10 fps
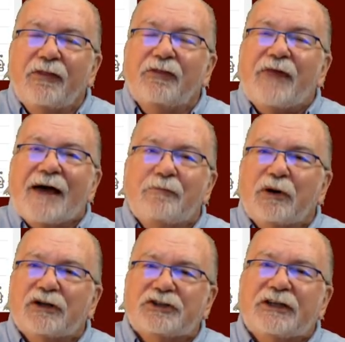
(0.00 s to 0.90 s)
that
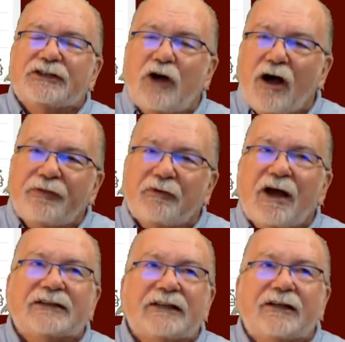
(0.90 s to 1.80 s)
person is
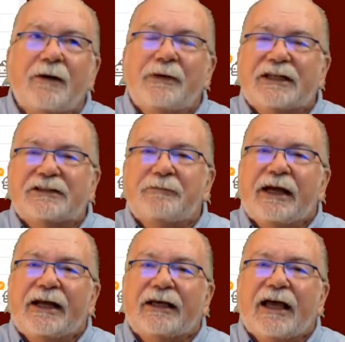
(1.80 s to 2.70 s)
authorized to come in this
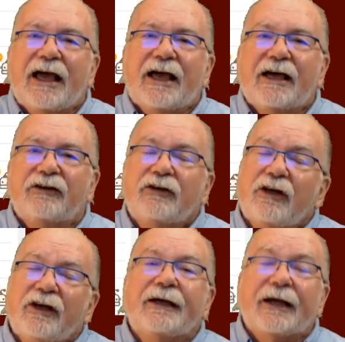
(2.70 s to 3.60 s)
meeting, and
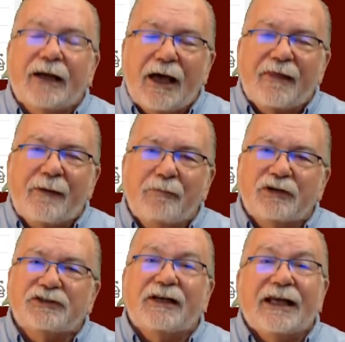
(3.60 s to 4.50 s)
can allow that
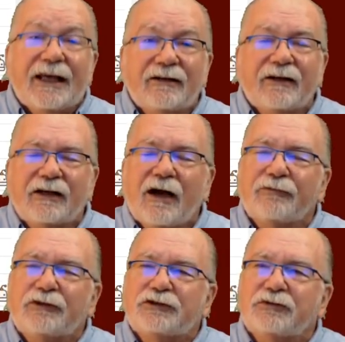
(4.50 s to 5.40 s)
person into the
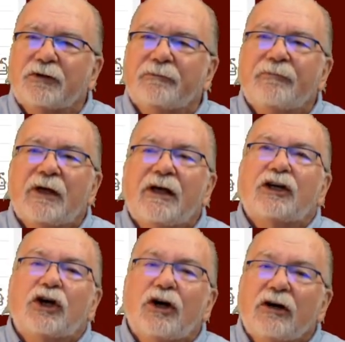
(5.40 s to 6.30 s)
conference room.
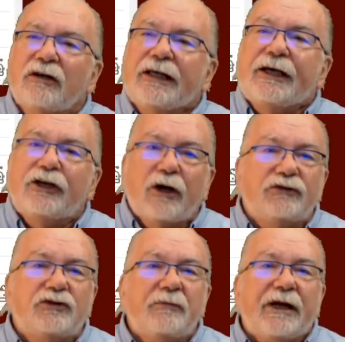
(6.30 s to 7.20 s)
Currently,
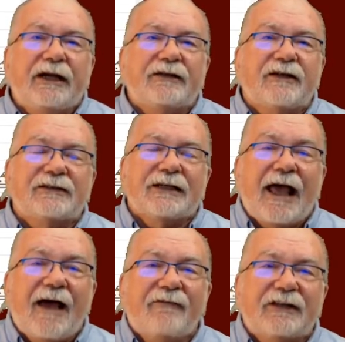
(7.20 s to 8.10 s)
Gotomeeting doesn't
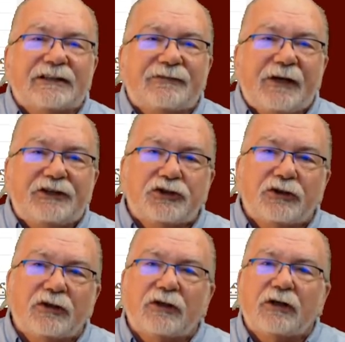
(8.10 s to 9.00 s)
have this
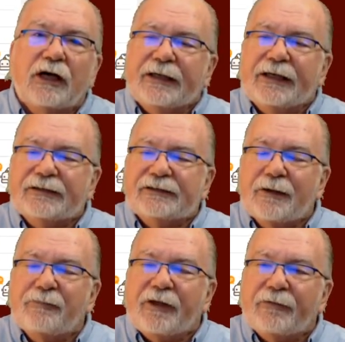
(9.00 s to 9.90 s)
feature. It's
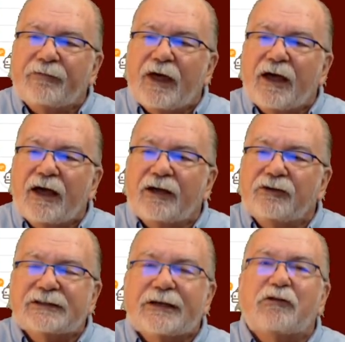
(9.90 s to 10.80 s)
something
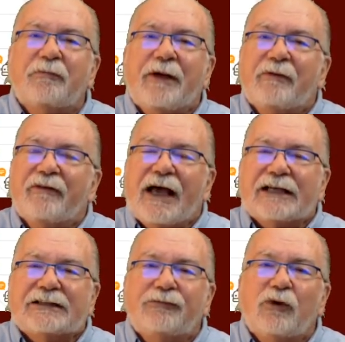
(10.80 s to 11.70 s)
that several people have
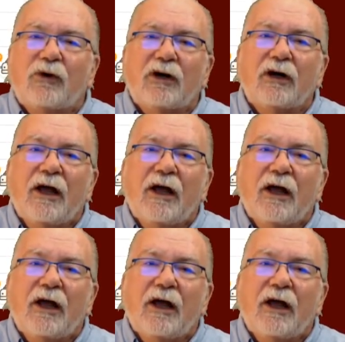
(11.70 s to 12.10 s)
asked for,